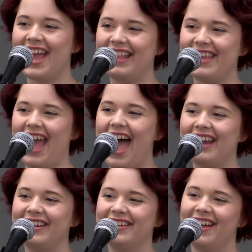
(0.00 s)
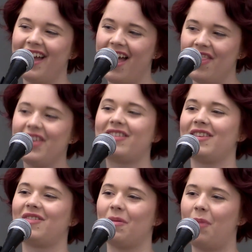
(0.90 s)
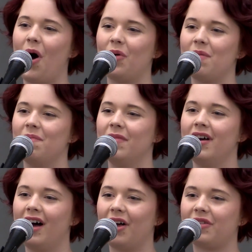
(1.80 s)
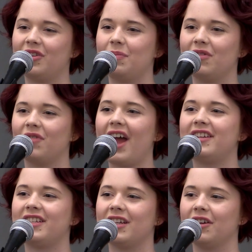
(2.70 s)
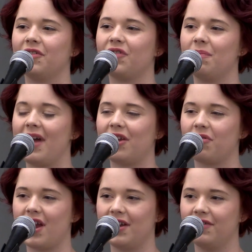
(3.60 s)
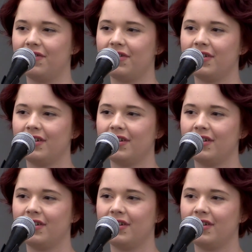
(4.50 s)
In the end, this is the poem I'll still be writing from my grave.